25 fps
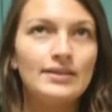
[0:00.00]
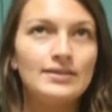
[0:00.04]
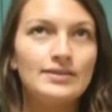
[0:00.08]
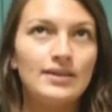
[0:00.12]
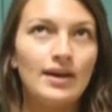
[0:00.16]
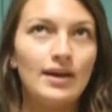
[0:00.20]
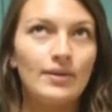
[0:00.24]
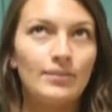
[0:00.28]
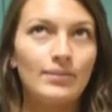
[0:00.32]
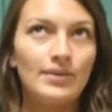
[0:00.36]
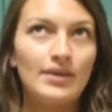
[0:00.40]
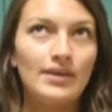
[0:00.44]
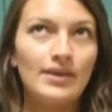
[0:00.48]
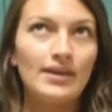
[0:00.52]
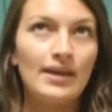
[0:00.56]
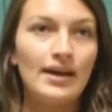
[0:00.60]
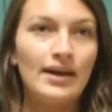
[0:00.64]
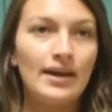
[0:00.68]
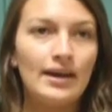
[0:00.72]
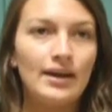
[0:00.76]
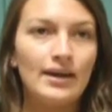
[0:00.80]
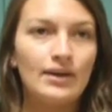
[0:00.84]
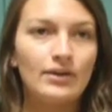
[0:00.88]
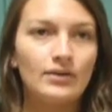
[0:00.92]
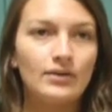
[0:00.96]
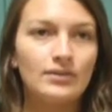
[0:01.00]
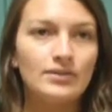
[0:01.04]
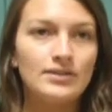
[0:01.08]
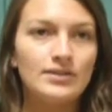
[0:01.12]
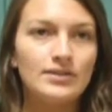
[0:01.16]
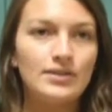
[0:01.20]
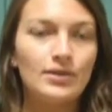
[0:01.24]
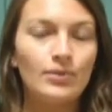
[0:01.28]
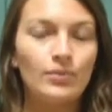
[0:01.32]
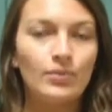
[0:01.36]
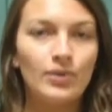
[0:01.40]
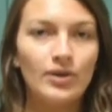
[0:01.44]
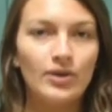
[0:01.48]
taught me how
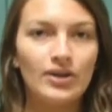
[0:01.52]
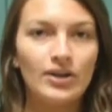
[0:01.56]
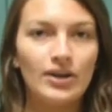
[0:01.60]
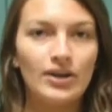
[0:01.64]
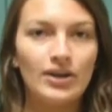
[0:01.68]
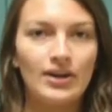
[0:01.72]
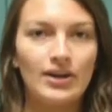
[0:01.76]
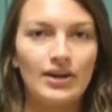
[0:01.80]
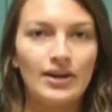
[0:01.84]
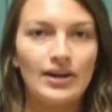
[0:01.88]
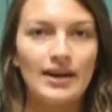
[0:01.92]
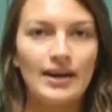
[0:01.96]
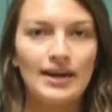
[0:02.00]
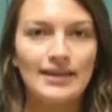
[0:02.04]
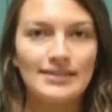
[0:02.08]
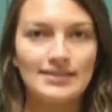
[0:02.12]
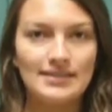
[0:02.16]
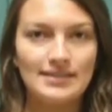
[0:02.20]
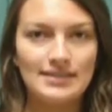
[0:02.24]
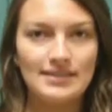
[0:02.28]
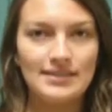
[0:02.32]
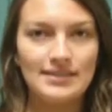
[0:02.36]
to work as a